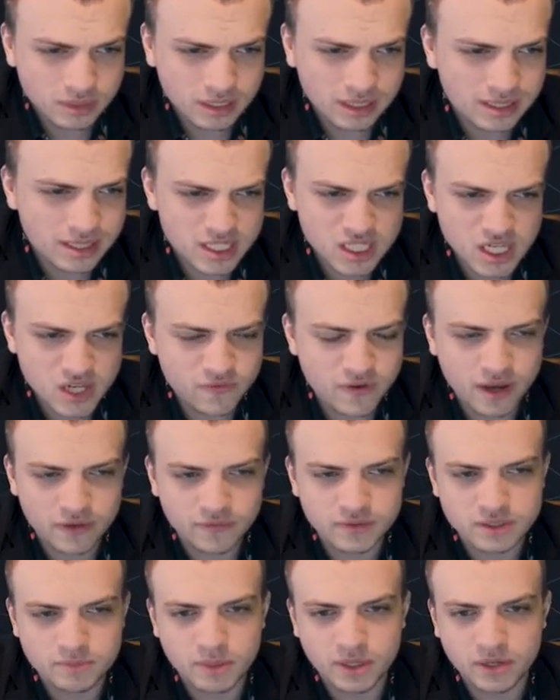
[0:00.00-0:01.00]
And the c5
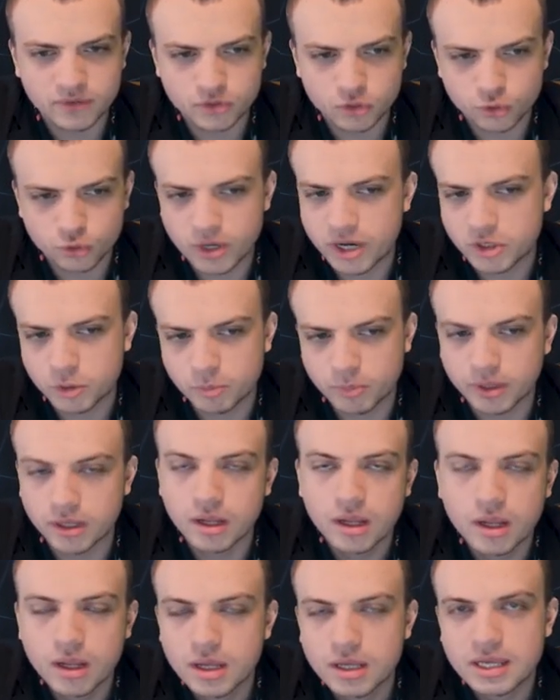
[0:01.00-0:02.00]
is a bit of a stretch, but...
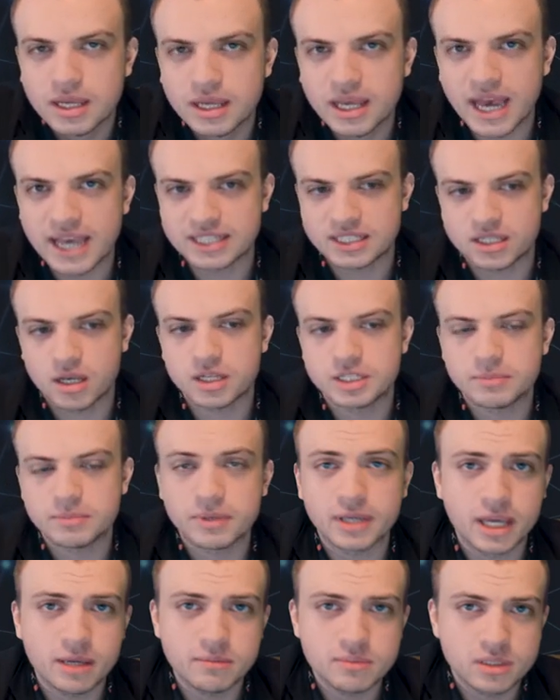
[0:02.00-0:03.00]
I saw some
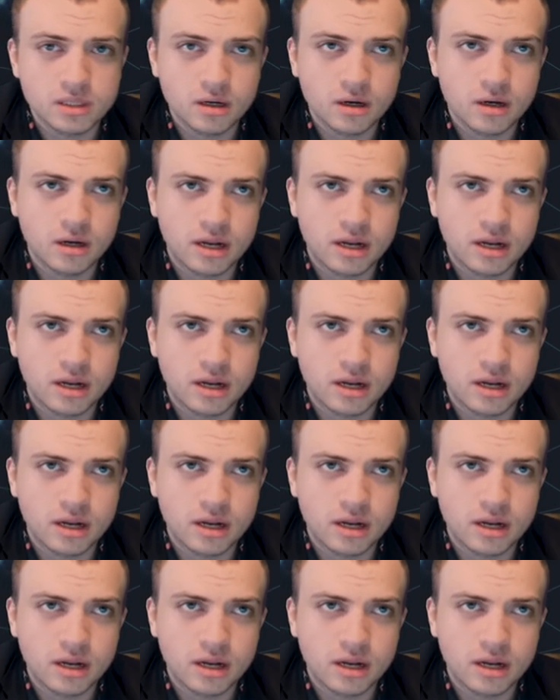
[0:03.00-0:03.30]
games here,